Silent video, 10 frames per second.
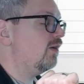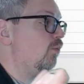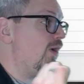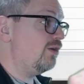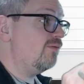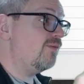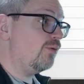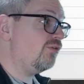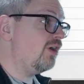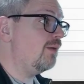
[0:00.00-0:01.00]
When you
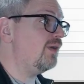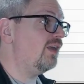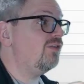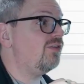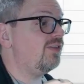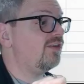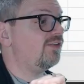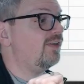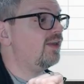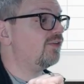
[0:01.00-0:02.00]
first come into
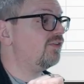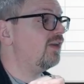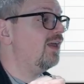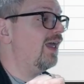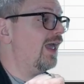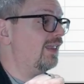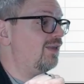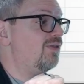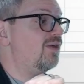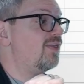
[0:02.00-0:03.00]
this list,
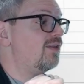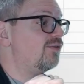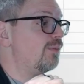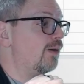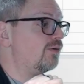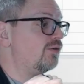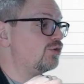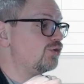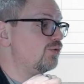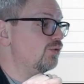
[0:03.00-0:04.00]
anything that is marked
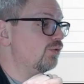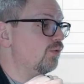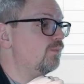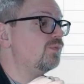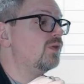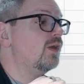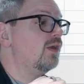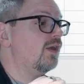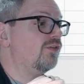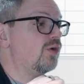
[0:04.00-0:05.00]
true
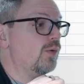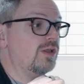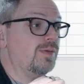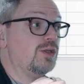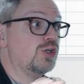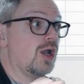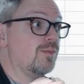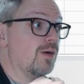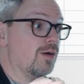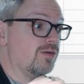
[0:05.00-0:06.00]
is going to be
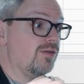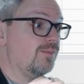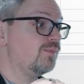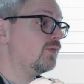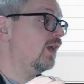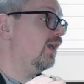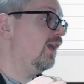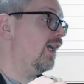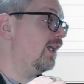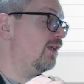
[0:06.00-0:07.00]
checkmarked.
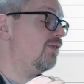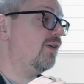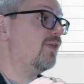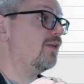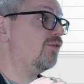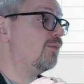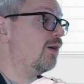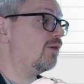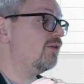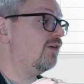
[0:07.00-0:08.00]
Anything that is
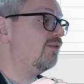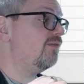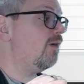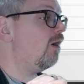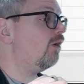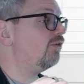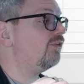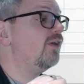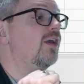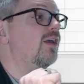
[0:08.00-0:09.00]
marked
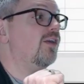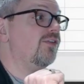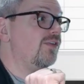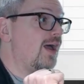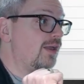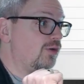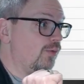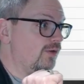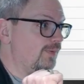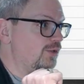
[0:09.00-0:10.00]
false is not
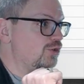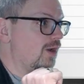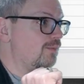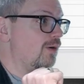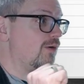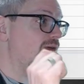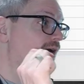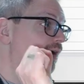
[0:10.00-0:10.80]
going to be checkmarked.